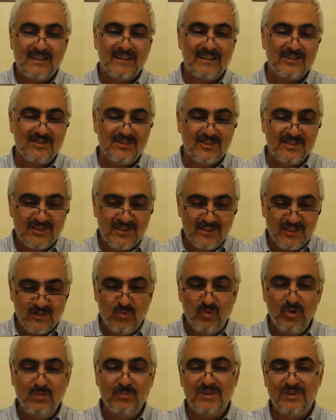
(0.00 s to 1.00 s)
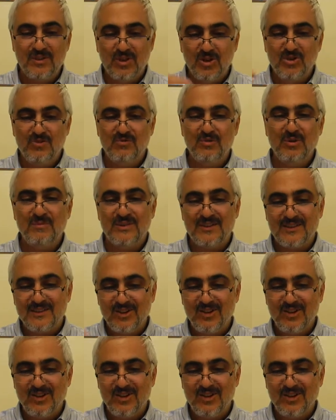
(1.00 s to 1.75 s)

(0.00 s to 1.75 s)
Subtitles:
This is the older woman